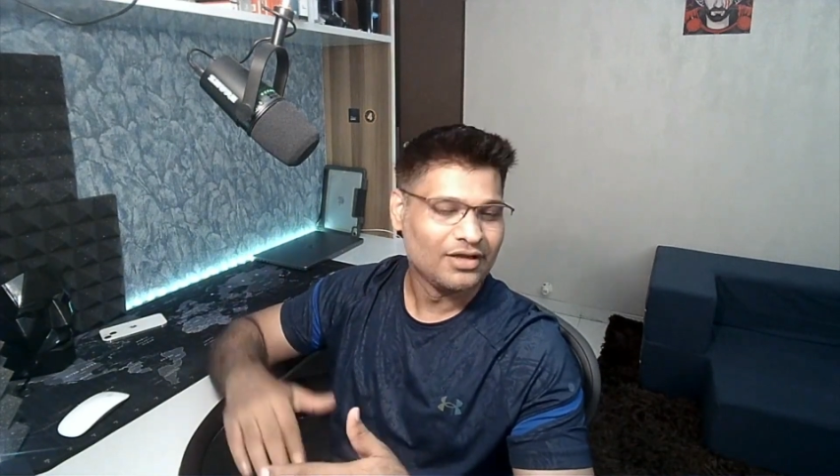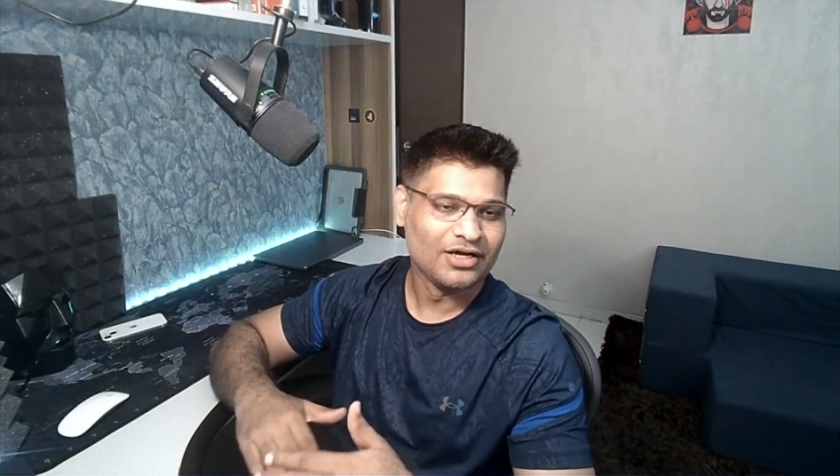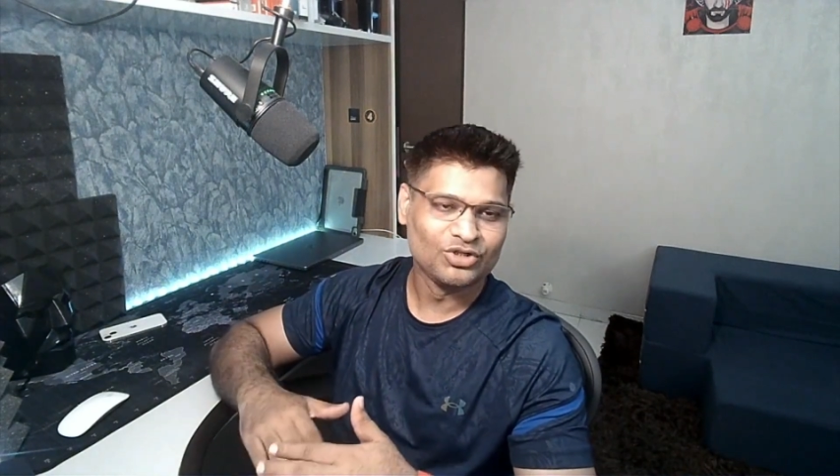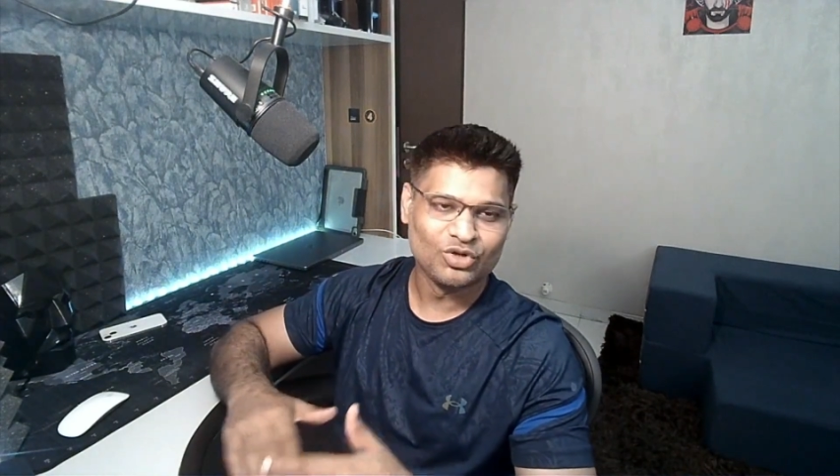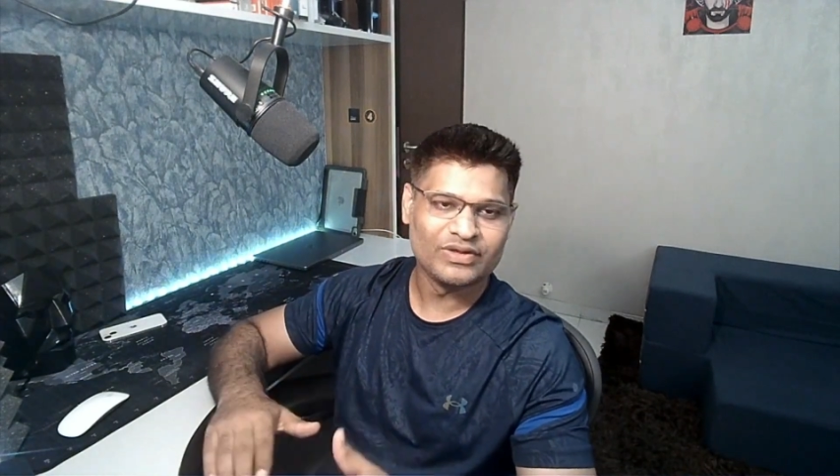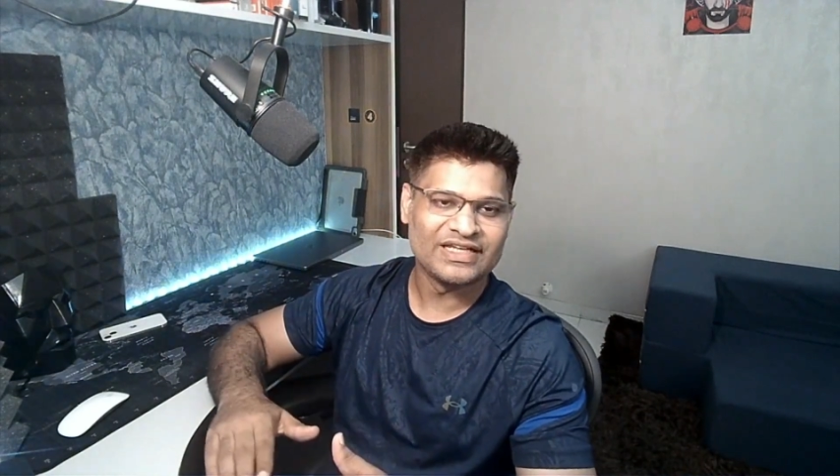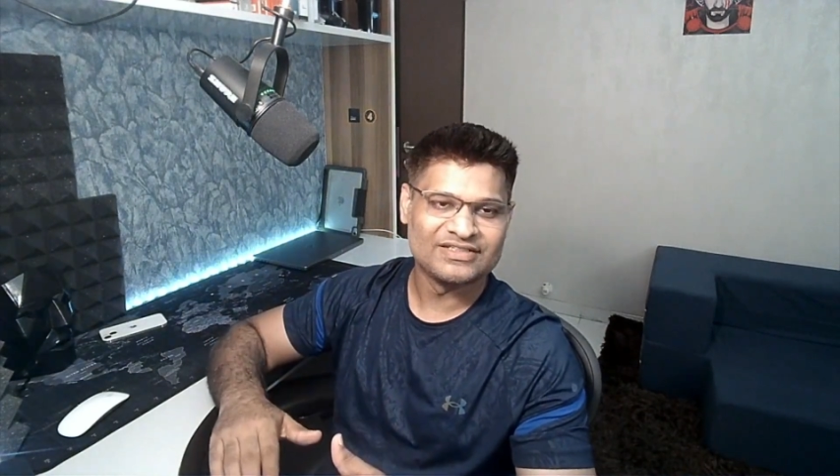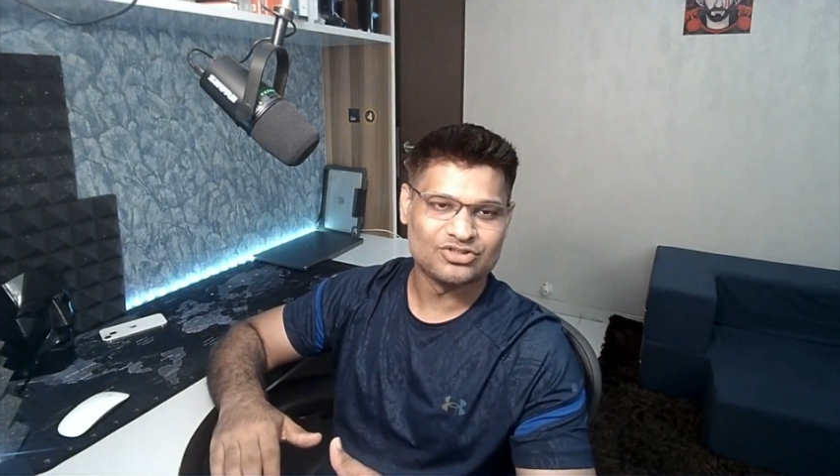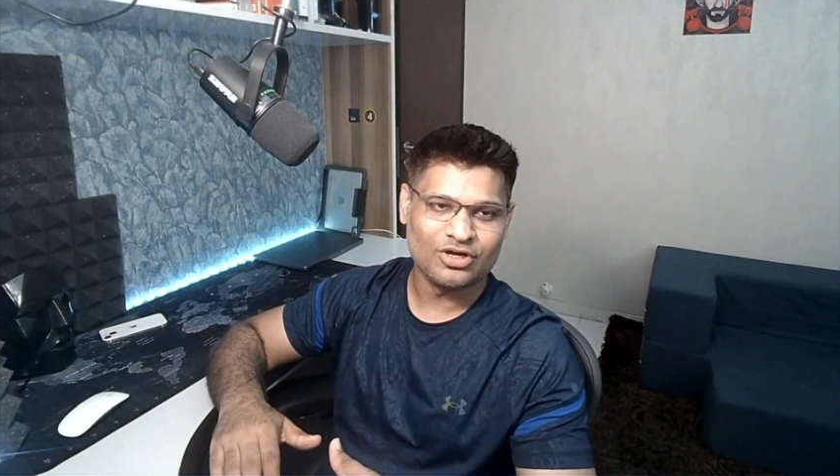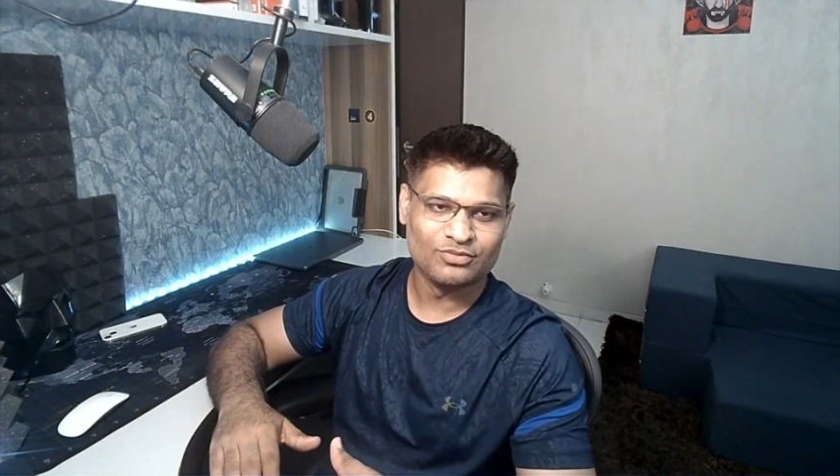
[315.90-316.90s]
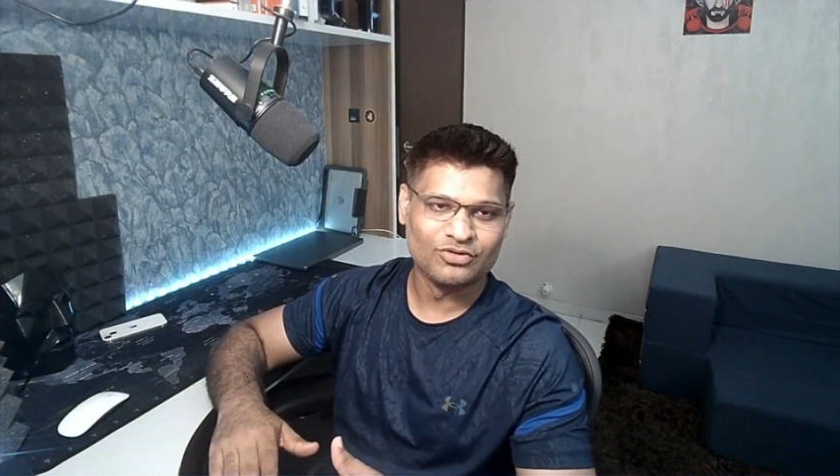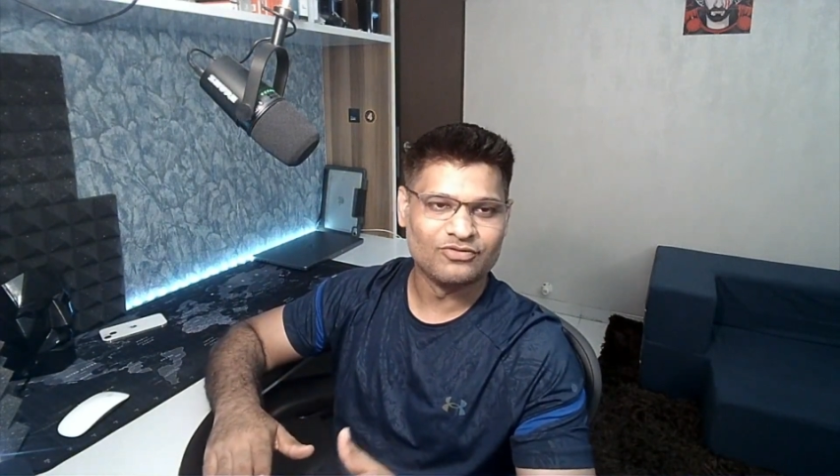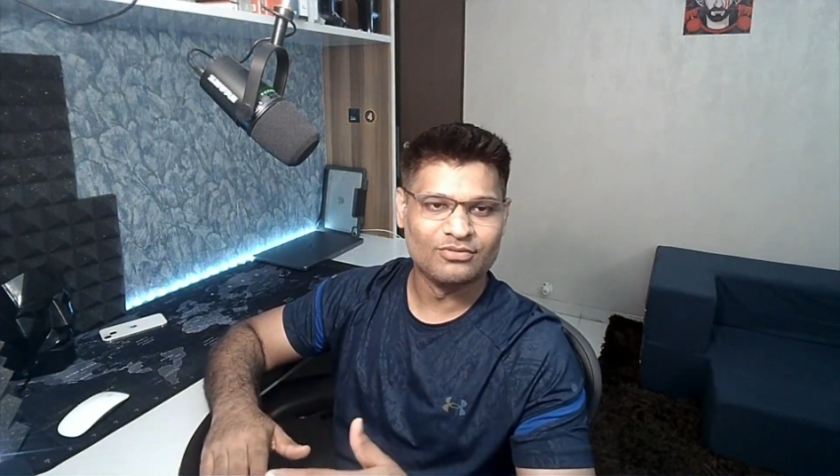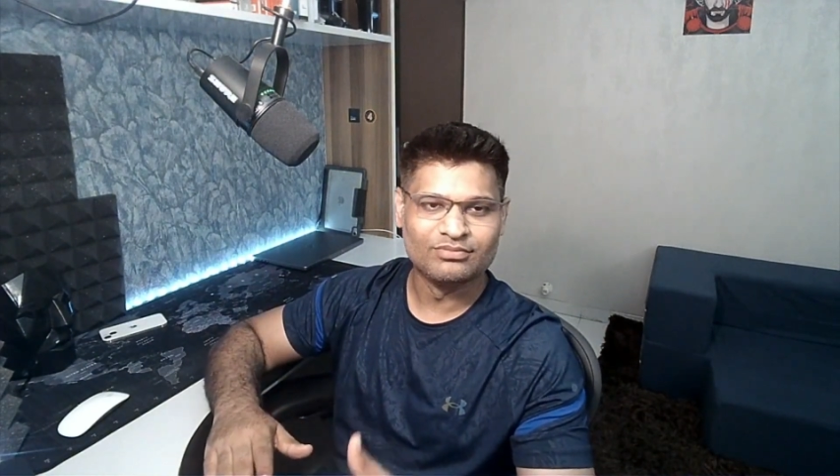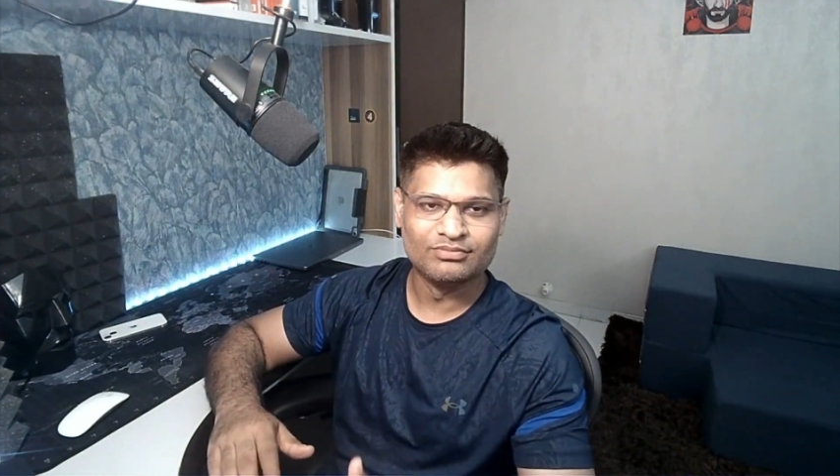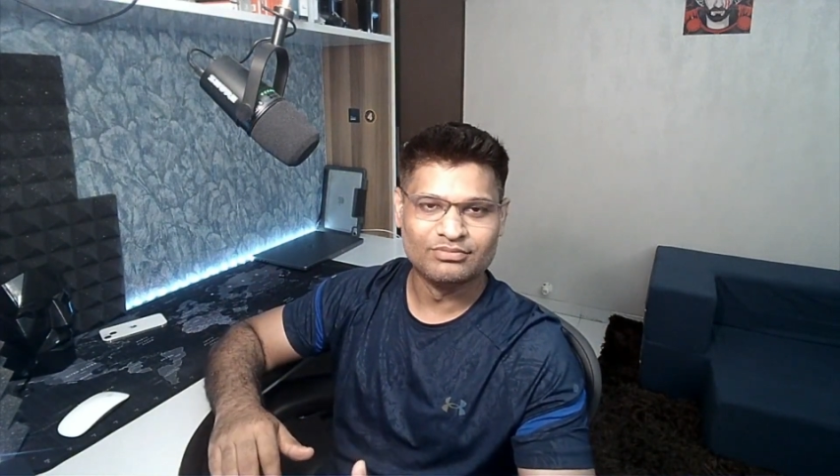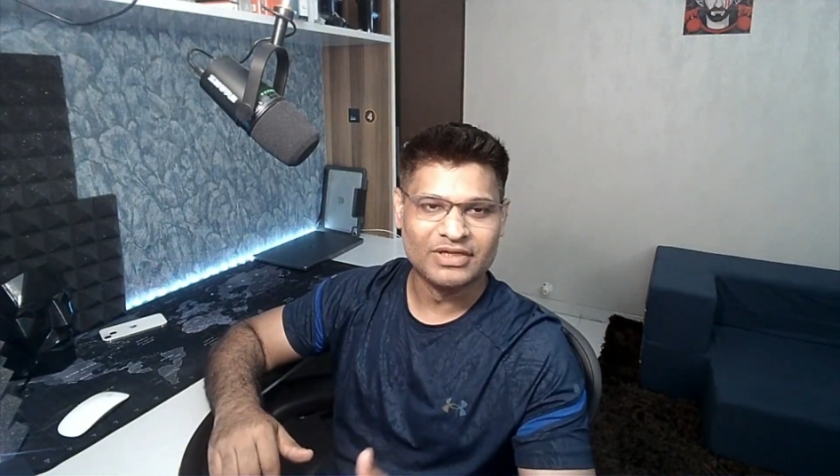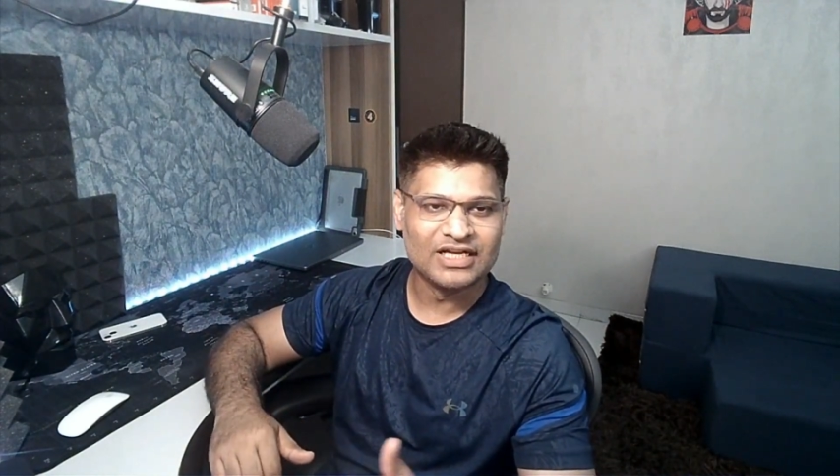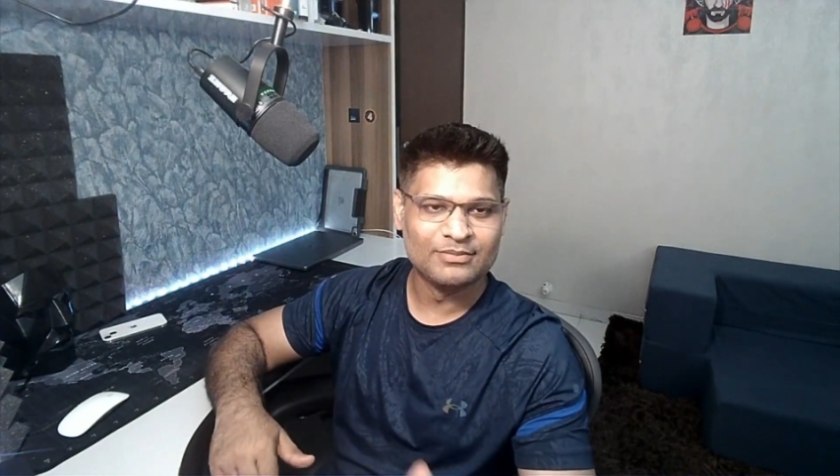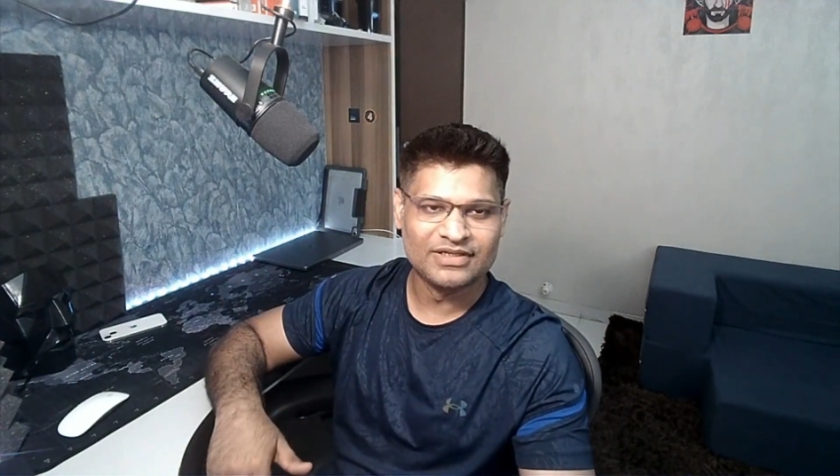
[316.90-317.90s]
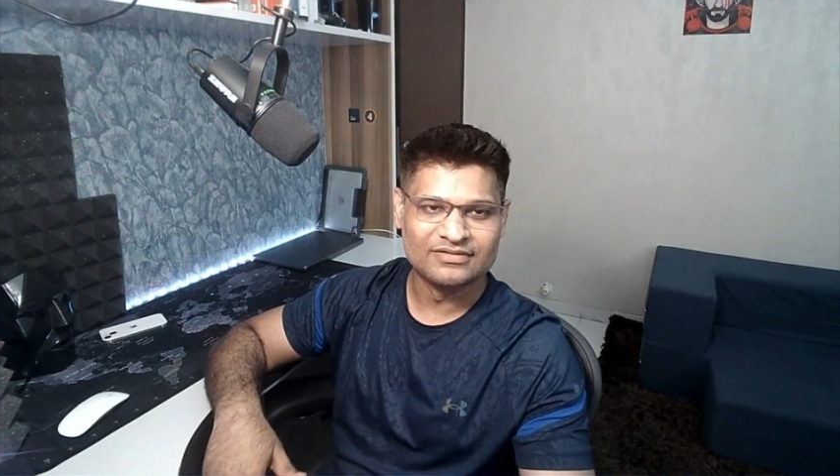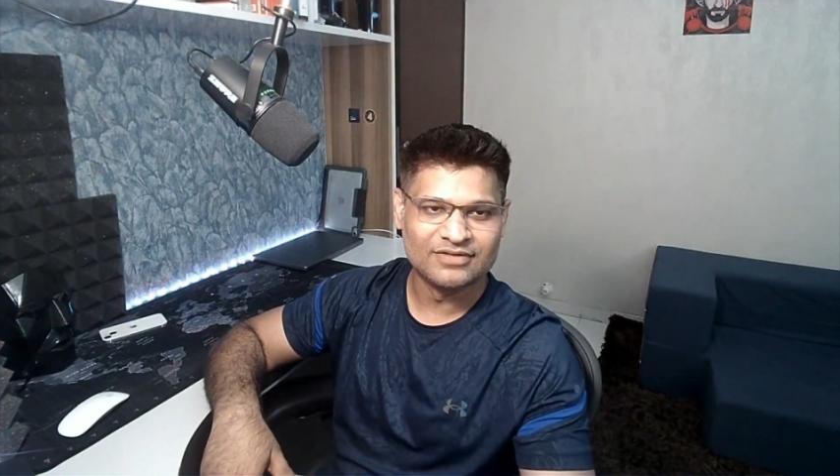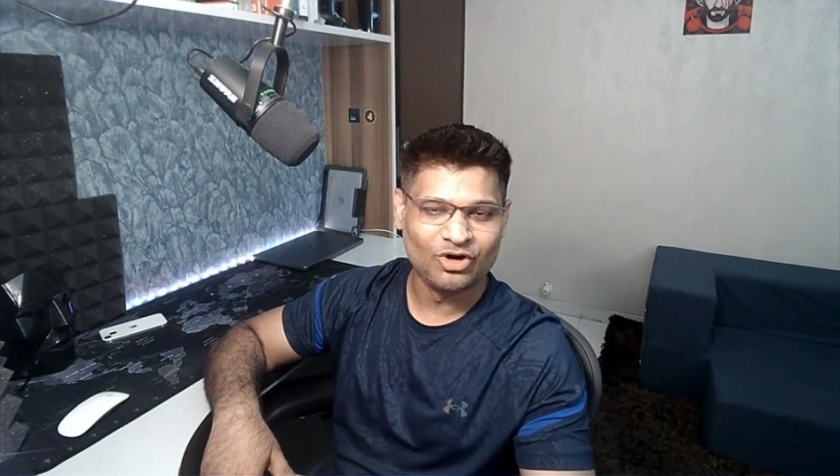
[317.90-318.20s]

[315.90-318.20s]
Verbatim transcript: uh, no one can stop you from becoming